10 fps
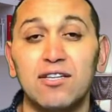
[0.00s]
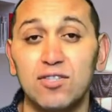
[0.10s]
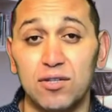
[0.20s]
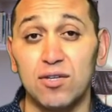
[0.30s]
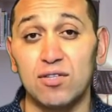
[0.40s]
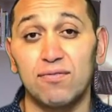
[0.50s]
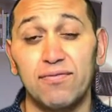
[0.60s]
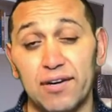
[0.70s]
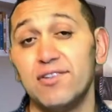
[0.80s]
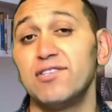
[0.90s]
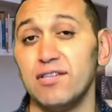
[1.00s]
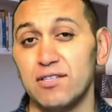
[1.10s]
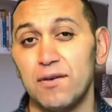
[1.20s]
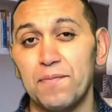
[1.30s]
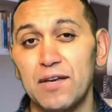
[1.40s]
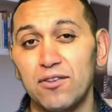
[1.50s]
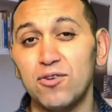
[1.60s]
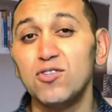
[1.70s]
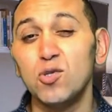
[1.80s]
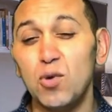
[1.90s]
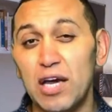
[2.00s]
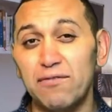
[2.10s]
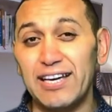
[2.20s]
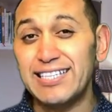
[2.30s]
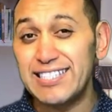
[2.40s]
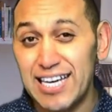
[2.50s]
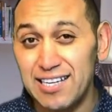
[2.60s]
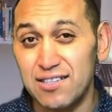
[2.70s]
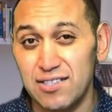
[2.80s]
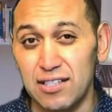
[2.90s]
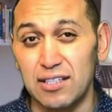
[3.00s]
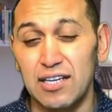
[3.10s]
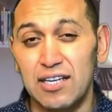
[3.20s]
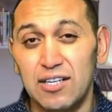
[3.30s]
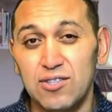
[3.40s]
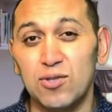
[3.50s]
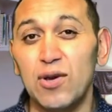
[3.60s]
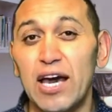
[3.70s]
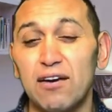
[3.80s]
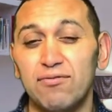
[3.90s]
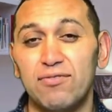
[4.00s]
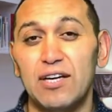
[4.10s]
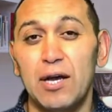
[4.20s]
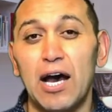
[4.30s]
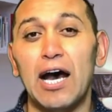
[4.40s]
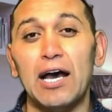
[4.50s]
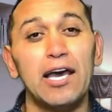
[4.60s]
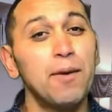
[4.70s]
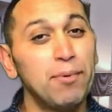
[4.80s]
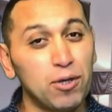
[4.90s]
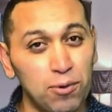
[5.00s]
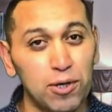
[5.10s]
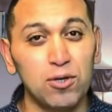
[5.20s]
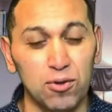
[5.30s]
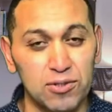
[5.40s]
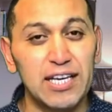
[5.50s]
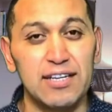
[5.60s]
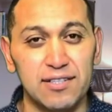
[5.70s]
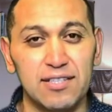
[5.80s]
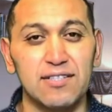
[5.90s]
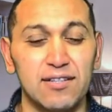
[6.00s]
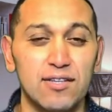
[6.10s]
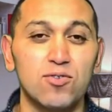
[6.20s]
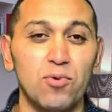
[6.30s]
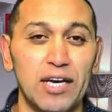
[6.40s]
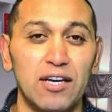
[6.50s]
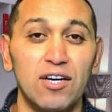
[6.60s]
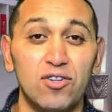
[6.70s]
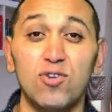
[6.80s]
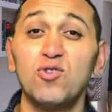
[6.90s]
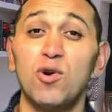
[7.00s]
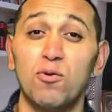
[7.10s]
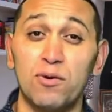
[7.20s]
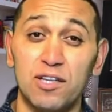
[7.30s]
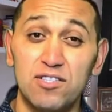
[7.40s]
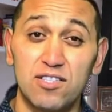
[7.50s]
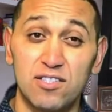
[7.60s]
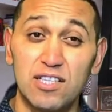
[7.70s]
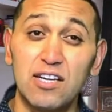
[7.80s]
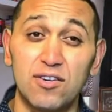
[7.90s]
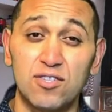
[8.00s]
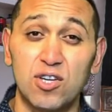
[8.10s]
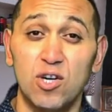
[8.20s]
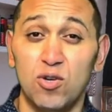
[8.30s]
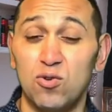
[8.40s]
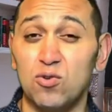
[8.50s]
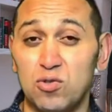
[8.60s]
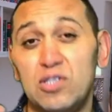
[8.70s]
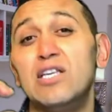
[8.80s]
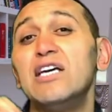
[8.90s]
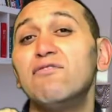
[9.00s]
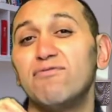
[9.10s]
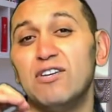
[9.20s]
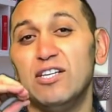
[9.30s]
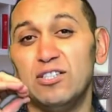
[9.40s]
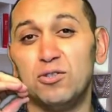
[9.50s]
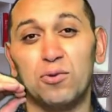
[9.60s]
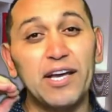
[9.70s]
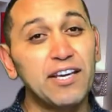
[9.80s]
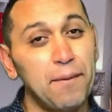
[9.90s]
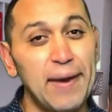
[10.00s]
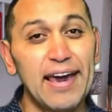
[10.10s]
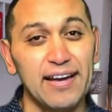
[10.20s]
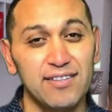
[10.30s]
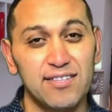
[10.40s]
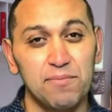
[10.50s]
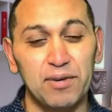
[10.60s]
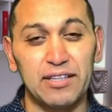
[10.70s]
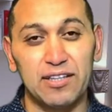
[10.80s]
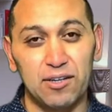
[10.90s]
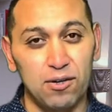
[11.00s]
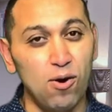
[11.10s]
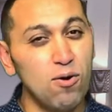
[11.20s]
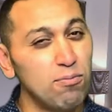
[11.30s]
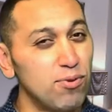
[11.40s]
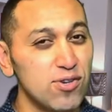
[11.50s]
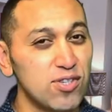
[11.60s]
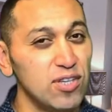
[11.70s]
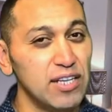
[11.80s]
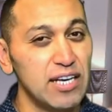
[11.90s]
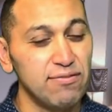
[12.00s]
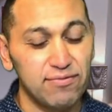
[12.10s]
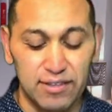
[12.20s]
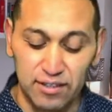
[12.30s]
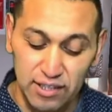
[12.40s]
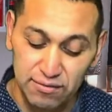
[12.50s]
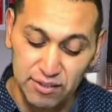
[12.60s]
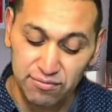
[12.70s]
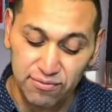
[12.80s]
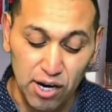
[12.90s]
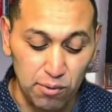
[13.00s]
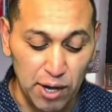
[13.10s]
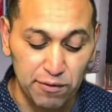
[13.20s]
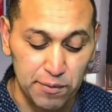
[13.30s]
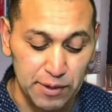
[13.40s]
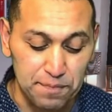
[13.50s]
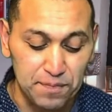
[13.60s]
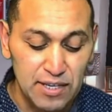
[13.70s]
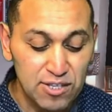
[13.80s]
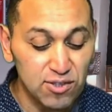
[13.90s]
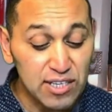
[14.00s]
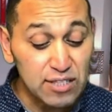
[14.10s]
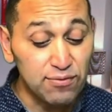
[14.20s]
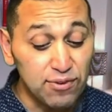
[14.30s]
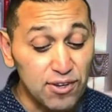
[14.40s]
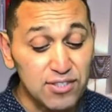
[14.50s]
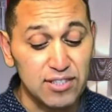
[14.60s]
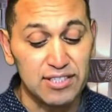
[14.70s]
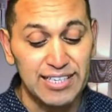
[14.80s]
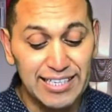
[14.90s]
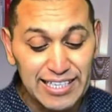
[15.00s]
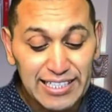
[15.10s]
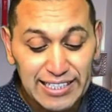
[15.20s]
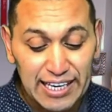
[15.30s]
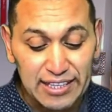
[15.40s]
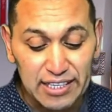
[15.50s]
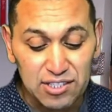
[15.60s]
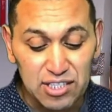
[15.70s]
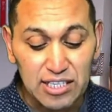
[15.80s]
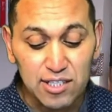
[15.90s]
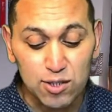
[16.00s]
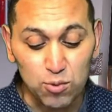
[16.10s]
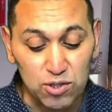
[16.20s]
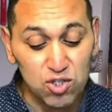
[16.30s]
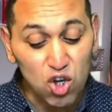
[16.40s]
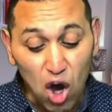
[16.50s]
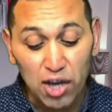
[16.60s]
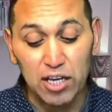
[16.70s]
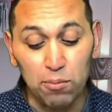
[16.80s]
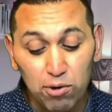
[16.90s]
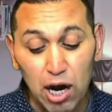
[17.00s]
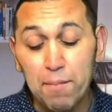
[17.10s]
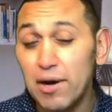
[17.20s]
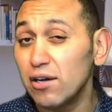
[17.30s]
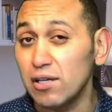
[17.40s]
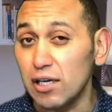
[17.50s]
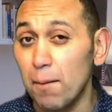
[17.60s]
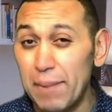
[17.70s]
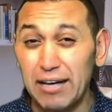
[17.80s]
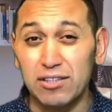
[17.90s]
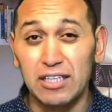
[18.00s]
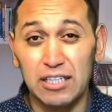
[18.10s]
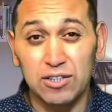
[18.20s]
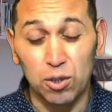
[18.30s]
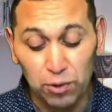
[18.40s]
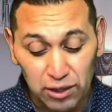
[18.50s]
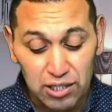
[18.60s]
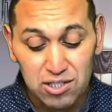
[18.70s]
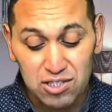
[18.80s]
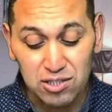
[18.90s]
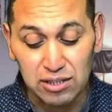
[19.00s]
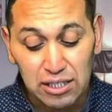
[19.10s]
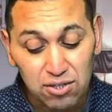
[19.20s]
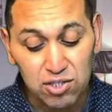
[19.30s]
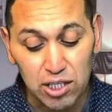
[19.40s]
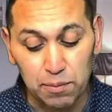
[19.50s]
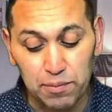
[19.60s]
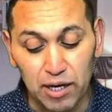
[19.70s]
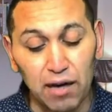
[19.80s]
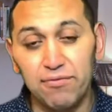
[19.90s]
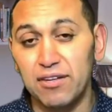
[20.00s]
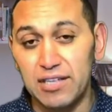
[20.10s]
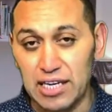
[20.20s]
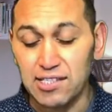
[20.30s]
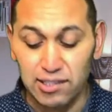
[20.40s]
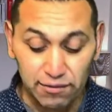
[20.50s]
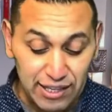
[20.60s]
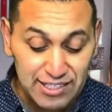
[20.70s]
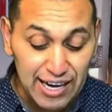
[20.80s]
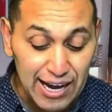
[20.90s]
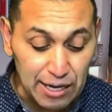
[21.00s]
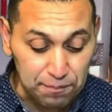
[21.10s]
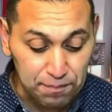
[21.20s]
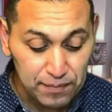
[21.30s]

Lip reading: to those Pharisees, those who have a tendency to have hypocritical tendencies in this way, those who are religious leaders who give great commands, but their own personal life, they're living far away from it. So these verses indicate that Jesus was talking primarily about the religious leadership of the nation of that time.